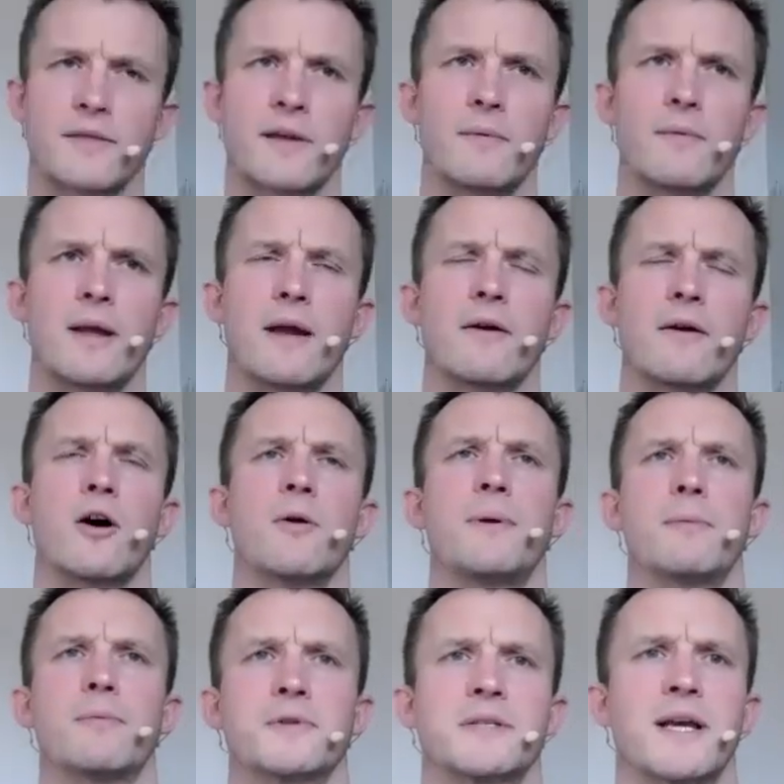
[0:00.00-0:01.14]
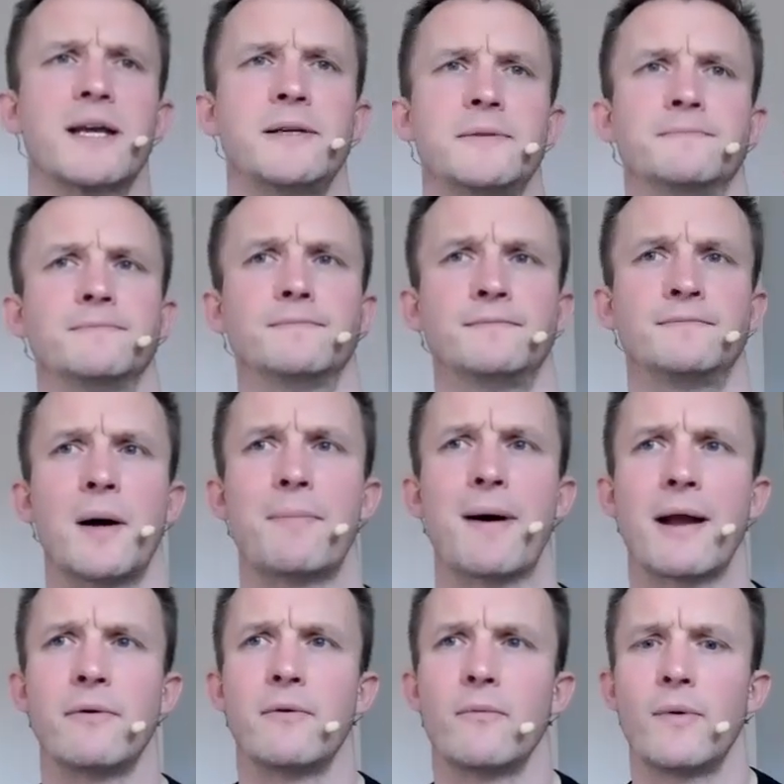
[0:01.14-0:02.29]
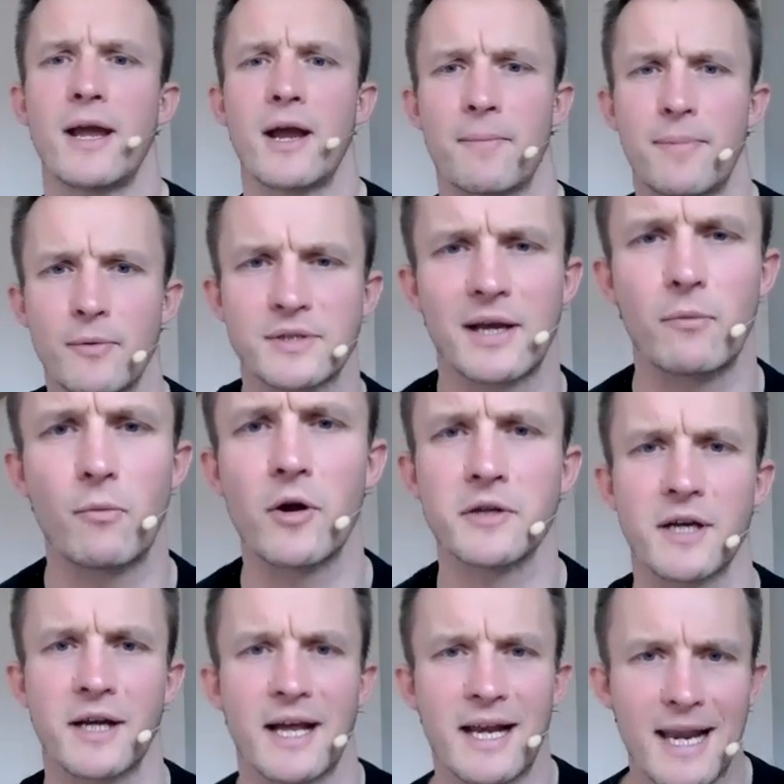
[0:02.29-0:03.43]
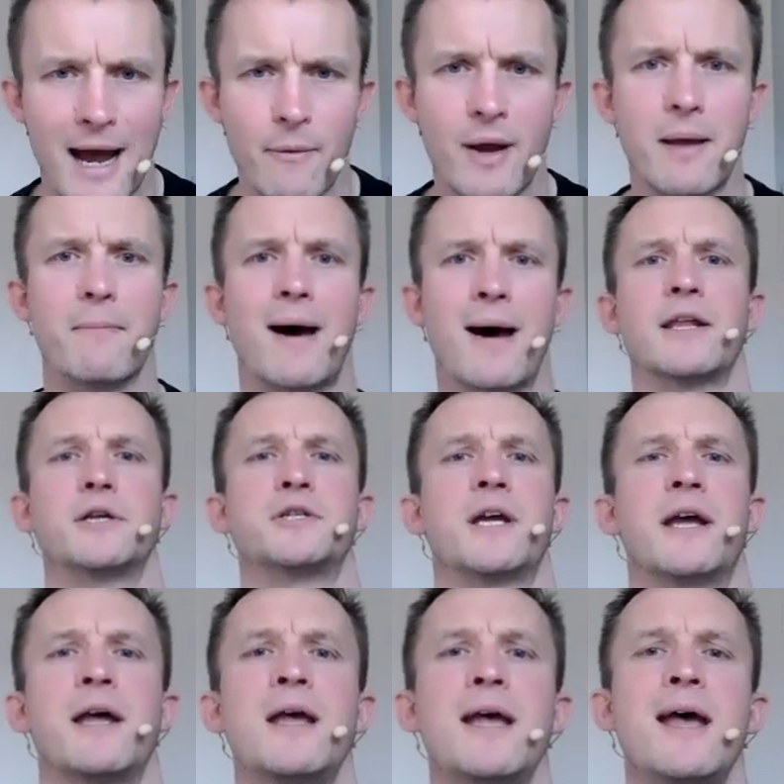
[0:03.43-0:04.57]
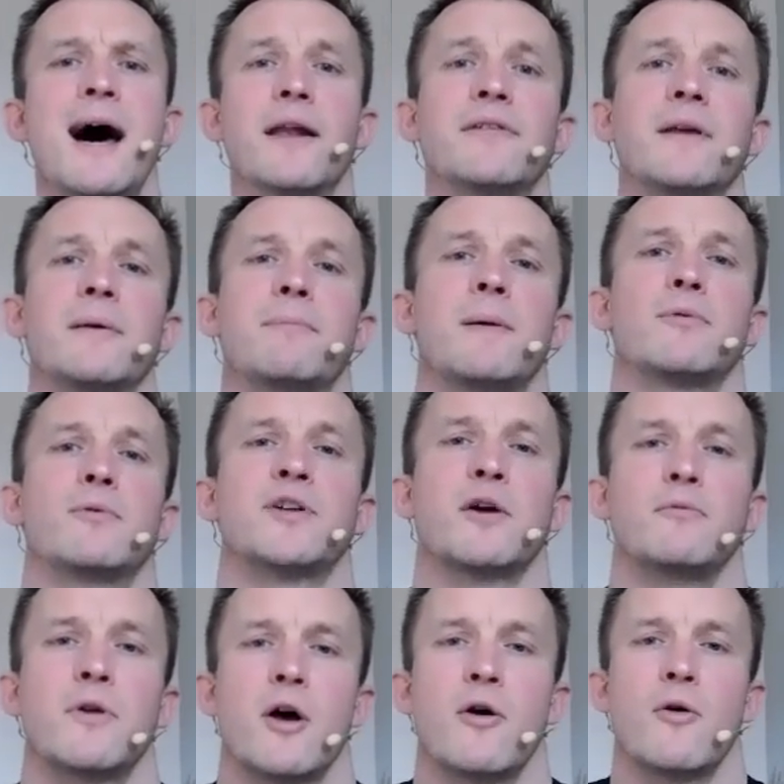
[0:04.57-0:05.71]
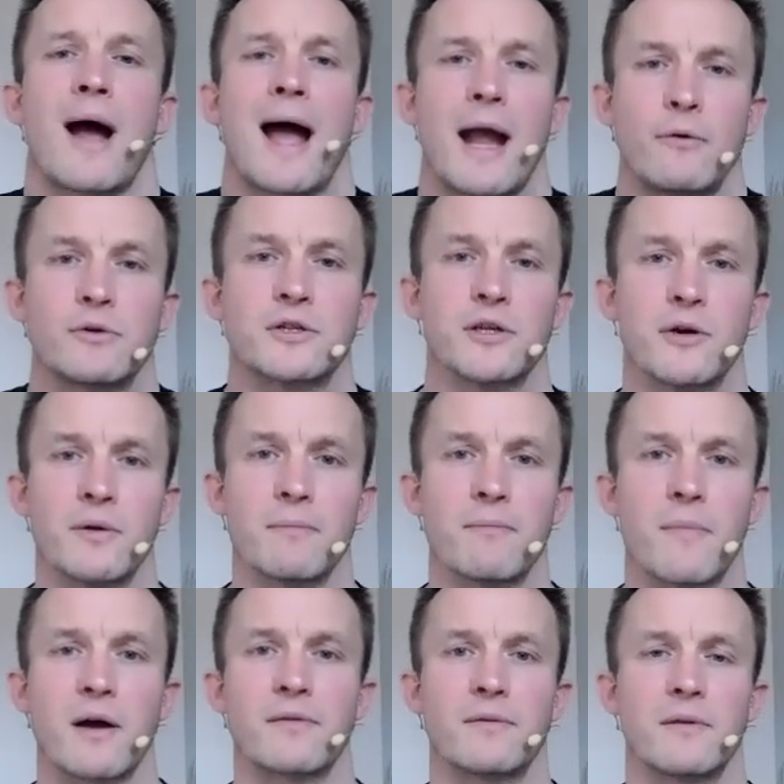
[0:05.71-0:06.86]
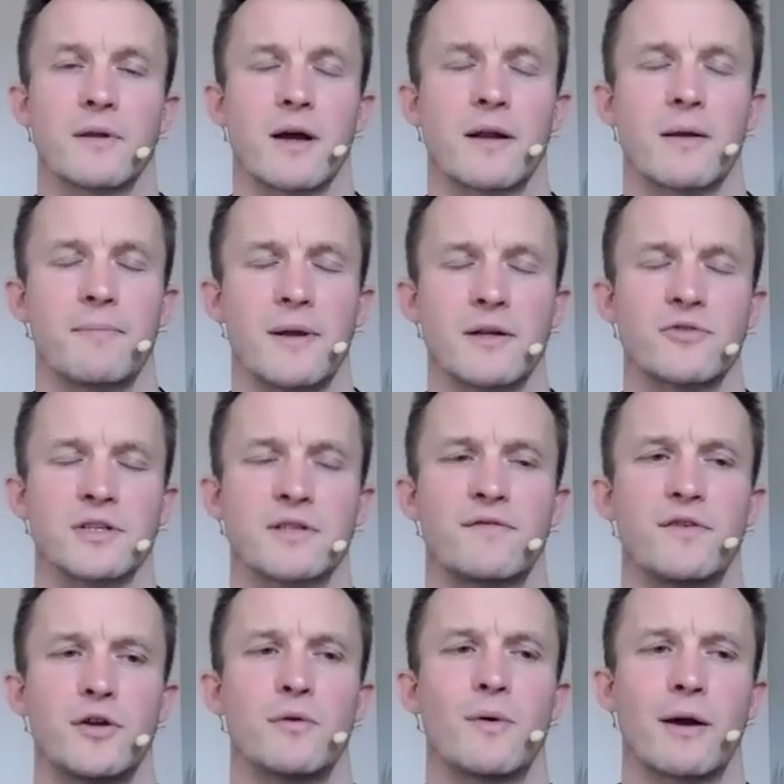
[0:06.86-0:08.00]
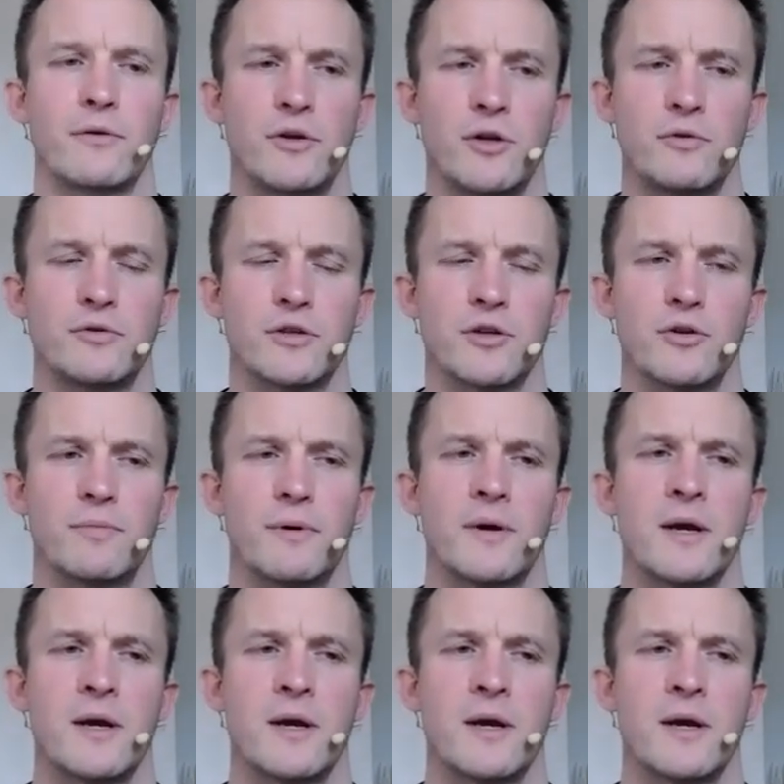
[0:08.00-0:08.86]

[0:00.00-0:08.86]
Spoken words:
I think we hear a lot of people say we hear people say words like allow it, manage it. And I think people don't know how to. And it'd be interesting for you how you do.